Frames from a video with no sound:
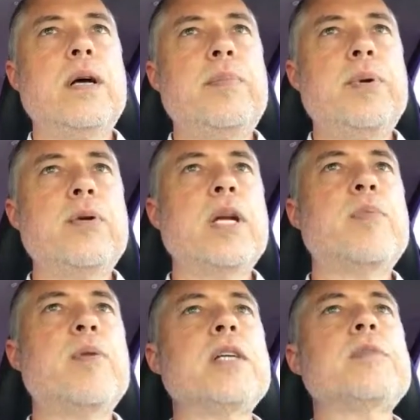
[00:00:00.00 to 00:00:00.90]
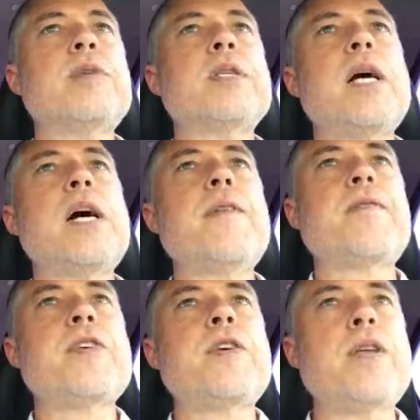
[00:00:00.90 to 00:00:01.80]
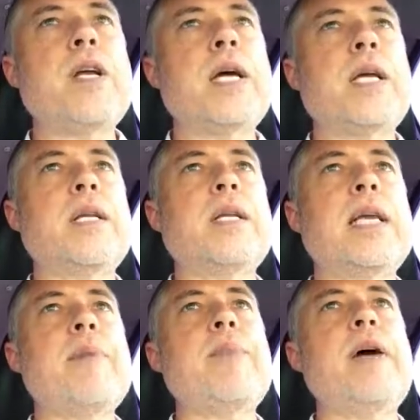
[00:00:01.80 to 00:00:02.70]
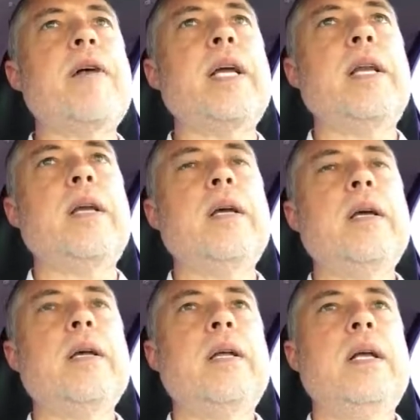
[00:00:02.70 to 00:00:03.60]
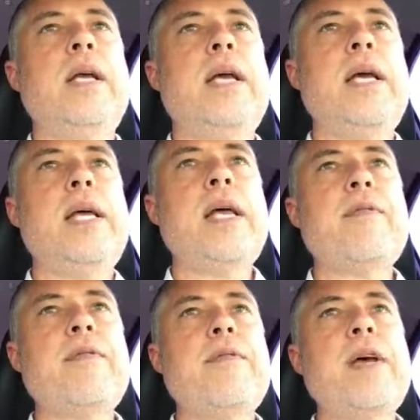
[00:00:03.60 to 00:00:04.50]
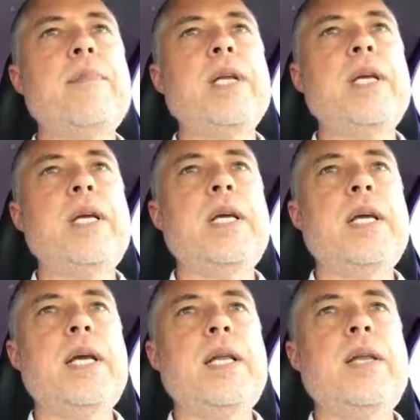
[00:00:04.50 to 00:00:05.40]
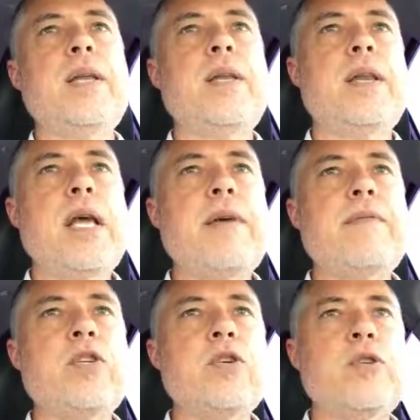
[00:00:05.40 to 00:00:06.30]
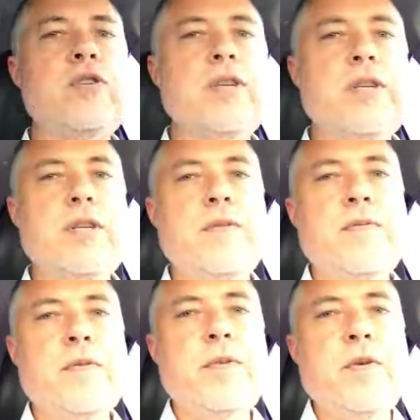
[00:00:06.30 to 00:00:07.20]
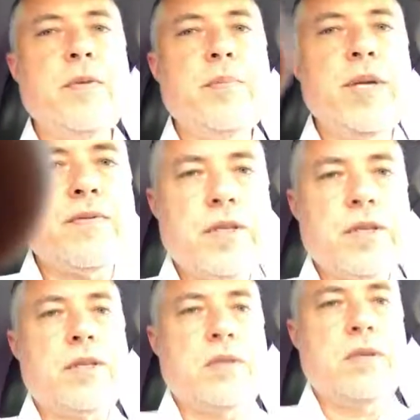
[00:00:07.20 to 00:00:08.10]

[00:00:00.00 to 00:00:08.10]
building a prosperous life so that I can get married and have a family and have children and fulfill the mitzvahs.